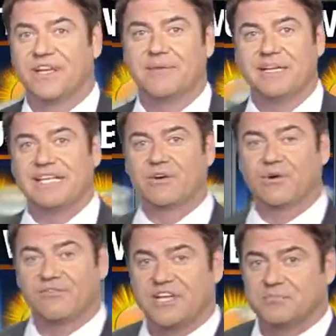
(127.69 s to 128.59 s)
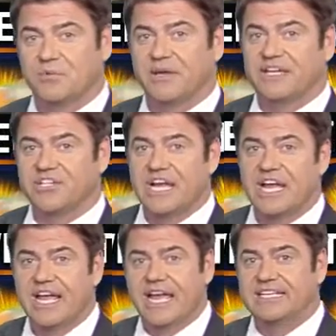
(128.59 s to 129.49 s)
don't forget about that, or our Facebook page.
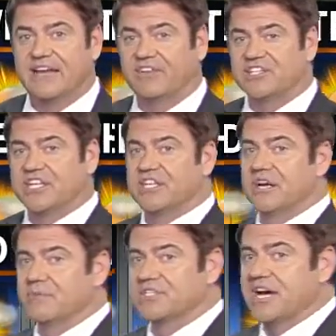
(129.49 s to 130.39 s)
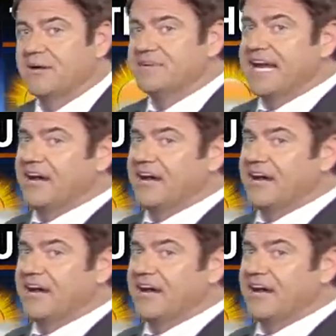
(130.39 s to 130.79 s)
And definitely seeing the numbers come